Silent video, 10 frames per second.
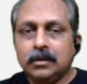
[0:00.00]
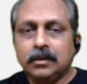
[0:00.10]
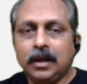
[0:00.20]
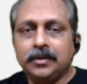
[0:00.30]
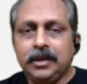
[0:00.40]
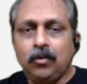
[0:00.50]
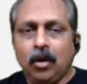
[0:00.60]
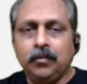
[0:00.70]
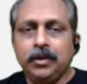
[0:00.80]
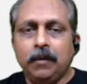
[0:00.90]
Nothing
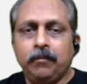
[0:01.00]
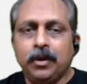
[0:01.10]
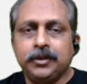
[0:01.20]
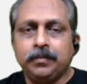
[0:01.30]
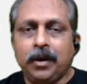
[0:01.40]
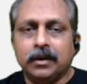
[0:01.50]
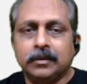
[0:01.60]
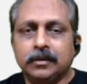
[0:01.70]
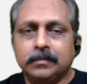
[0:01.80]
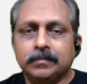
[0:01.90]
wrong with the first part.
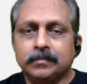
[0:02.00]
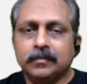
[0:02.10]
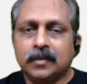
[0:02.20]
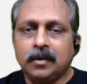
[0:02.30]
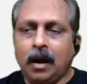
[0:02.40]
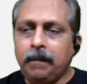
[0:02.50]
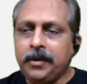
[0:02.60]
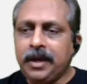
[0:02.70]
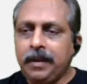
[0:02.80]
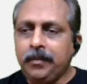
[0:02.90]
Come,
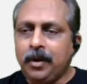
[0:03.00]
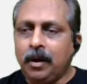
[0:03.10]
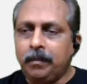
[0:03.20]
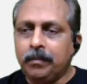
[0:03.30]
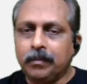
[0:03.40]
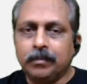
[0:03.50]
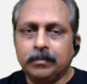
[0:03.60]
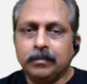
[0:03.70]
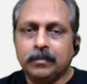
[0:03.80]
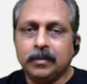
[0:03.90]
came, come.
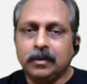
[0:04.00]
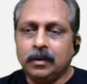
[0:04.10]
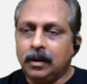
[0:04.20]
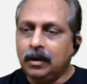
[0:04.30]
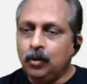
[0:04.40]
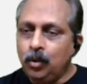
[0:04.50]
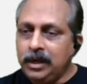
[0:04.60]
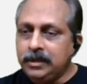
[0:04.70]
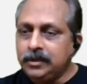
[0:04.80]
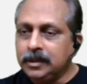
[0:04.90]
Who
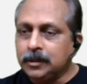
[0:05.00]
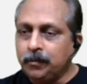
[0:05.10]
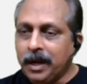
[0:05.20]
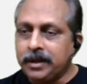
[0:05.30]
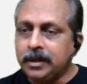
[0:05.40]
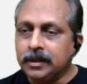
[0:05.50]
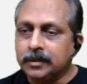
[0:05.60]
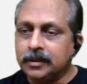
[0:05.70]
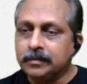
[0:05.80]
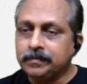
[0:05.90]
is this Venkat?
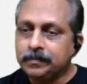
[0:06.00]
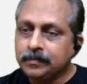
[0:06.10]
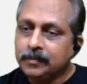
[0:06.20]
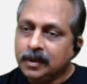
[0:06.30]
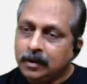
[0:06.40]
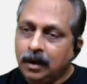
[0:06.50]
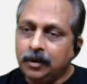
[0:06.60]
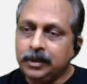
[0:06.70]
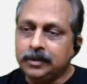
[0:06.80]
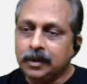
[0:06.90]

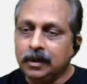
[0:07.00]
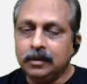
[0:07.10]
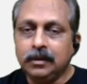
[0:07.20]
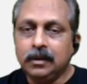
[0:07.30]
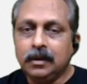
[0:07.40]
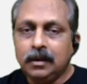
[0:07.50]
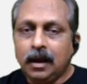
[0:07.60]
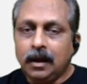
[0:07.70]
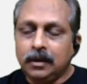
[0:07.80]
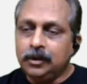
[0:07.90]
Haritha.
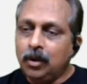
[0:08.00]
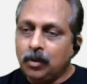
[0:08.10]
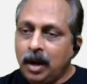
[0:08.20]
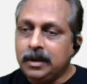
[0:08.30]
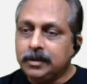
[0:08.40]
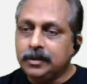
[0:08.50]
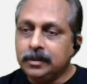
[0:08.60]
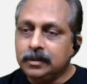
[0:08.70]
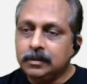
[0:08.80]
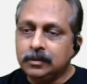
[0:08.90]
You're right.
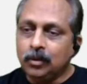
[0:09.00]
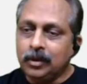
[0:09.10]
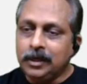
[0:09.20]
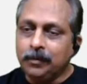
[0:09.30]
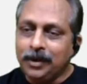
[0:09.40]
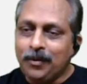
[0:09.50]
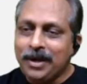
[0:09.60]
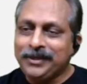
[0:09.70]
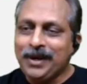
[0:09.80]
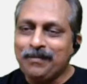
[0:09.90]
No need of the
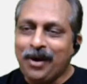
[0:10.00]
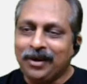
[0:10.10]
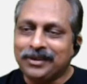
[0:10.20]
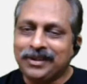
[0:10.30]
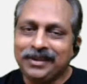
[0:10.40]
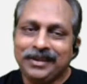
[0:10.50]
question mark.